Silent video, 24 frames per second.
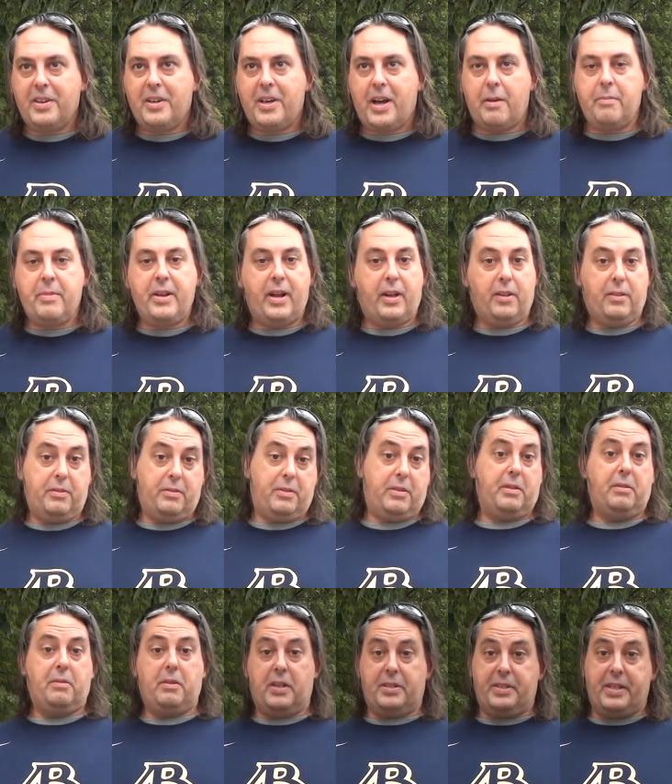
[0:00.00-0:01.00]
I mean, I'll
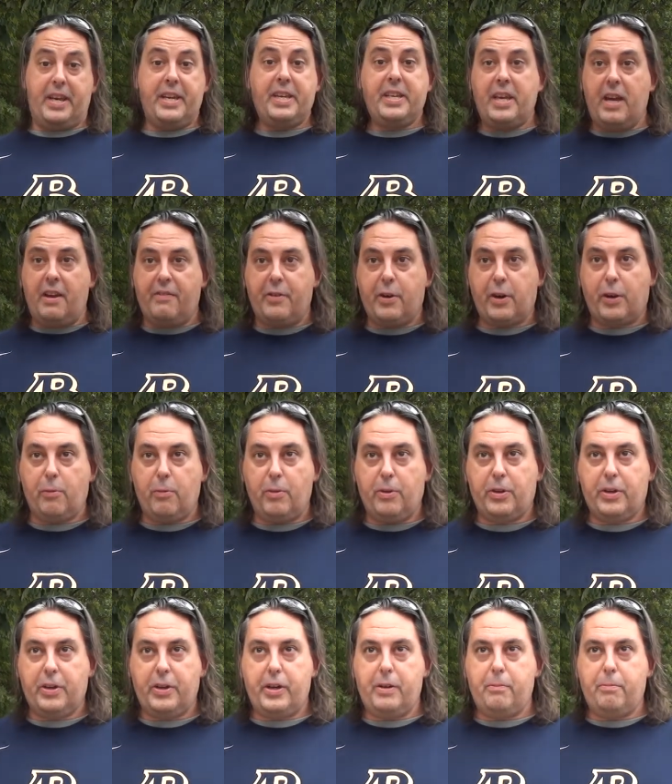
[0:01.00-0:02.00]
I'll take you if you're real
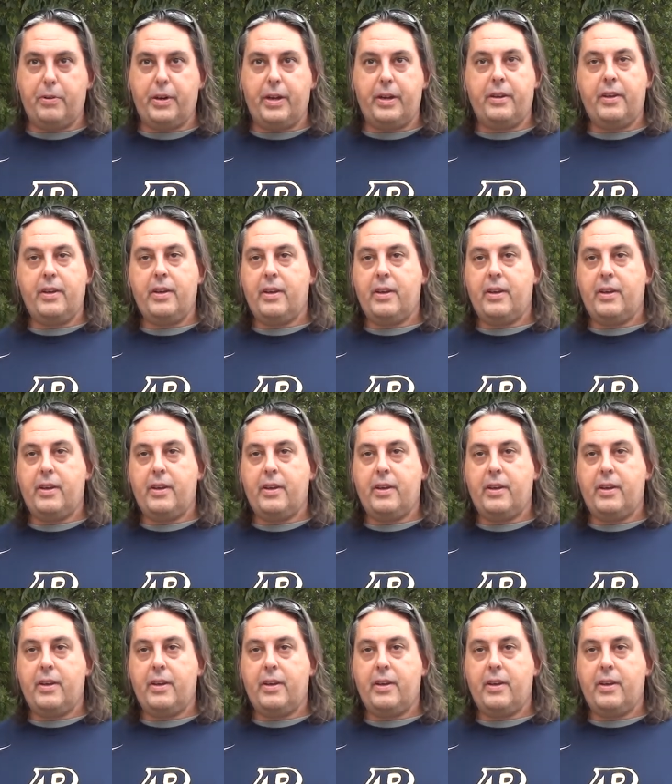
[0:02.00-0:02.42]
good, but